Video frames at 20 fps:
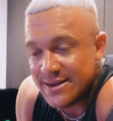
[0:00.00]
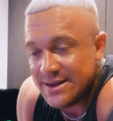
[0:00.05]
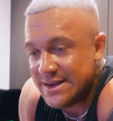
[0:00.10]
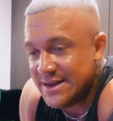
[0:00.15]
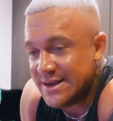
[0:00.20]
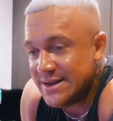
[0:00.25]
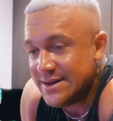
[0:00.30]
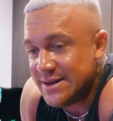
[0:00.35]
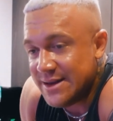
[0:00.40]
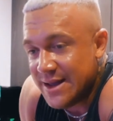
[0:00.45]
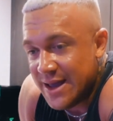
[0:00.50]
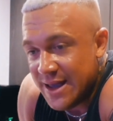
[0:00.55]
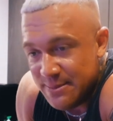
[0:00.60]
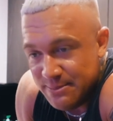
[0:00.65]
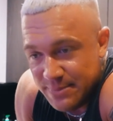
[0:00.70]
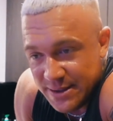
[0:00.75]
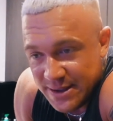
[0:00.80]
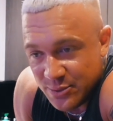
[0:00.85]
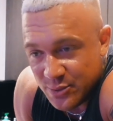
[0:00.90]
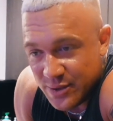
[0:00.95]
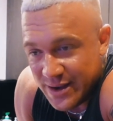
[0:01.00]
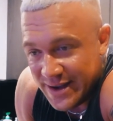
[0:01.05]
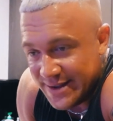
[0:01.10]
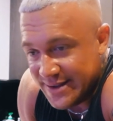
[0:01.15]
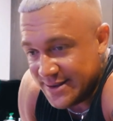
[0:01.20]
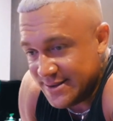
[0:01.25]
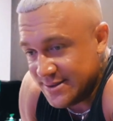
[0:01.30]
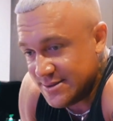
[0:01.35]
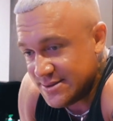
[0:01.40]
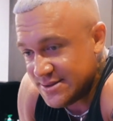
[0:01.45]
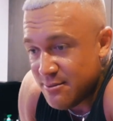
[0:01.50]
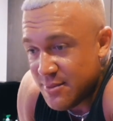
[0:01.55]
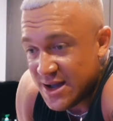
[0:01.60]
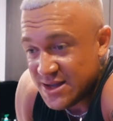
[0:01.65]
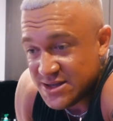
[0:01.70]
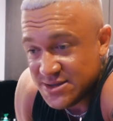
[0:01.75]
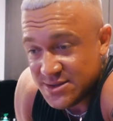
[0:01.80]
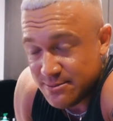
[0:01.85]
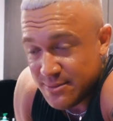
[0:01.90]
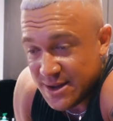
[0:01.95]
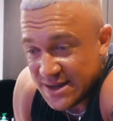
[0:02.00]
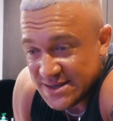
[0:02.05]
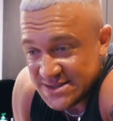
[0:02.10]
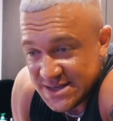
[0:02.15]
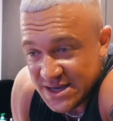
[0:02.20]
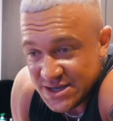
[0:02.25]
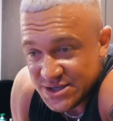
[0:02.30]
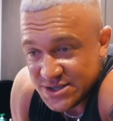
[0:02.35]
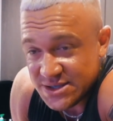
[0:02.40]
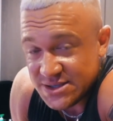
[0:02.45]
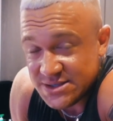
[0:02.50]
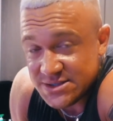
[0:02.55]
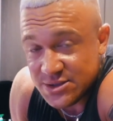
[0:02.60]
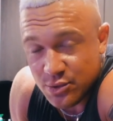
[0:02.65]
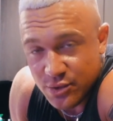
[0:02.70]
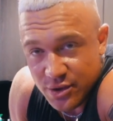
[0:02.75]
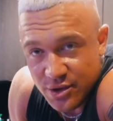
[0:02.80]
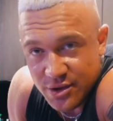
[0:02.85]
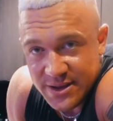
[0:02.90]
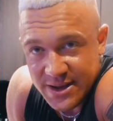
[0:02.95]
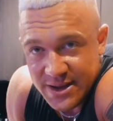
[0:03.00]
in a big way. My sessions, although